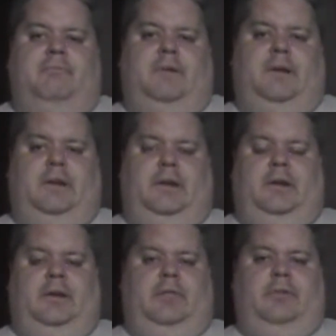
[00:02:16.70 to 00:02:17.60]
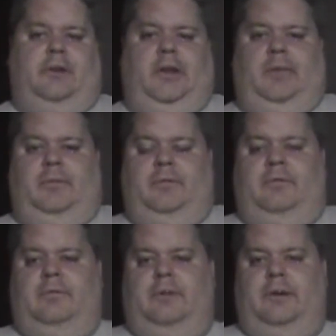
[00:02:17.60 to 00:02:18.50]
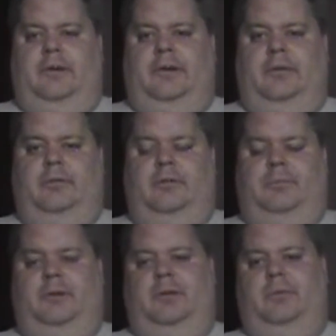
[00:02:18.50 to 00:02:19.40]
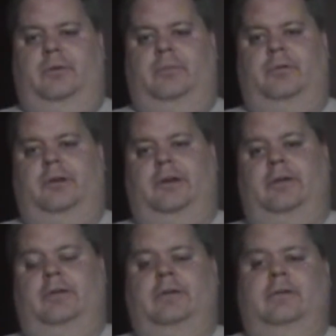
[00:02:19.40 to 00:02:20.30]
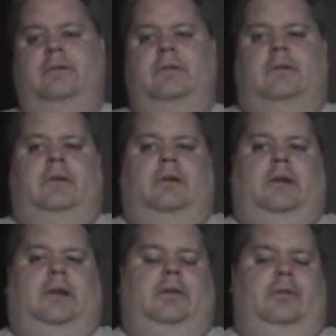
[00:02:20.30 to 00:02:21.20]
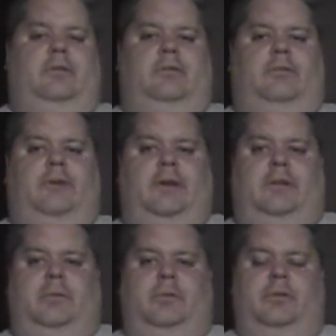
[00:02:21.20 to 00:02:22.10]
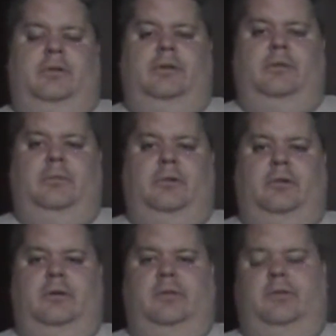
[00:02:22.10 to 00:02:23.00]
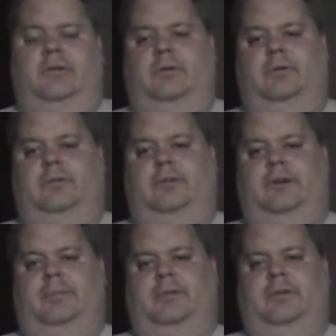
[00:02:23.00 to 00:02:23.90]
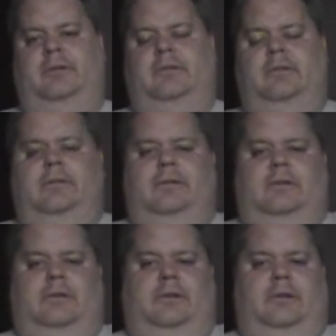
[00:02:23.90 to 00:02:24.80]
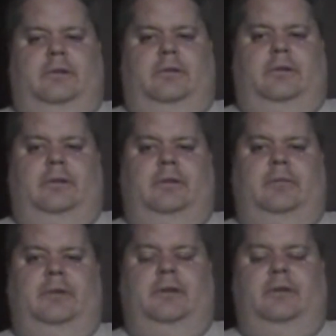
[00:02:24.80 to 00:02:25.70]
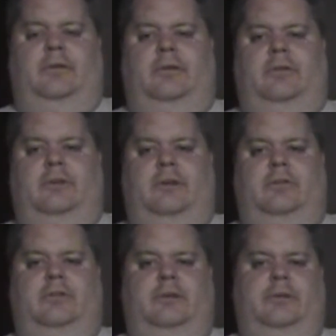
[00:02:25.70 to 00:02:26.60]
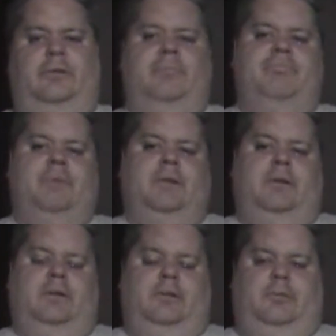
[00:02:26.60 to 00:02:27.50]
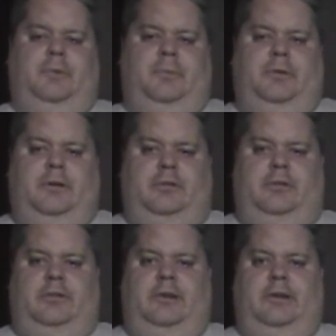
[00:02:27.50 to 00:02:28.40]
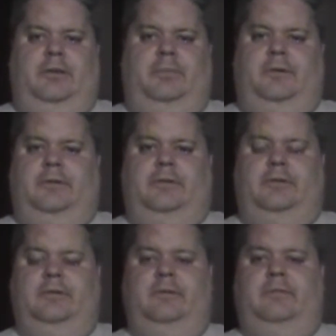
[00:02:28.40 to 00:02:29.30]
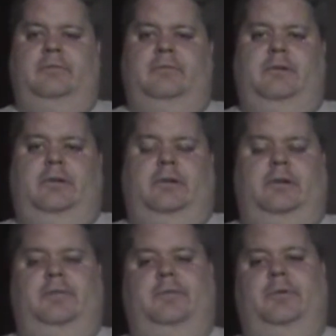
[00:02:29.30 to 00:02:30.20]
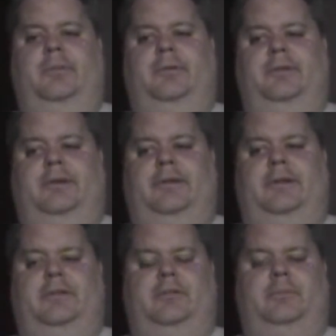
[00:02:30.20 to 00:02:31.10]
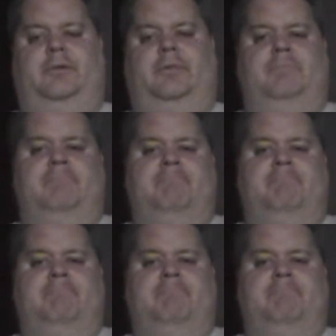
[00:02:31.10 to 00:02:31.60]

any given game. And right now, with it being the winter break and the fact that we're in the middle of a cold snap in Calgary, that might hurt attendance a little. At least people actually attended, but they're not going to have to worry about that at this point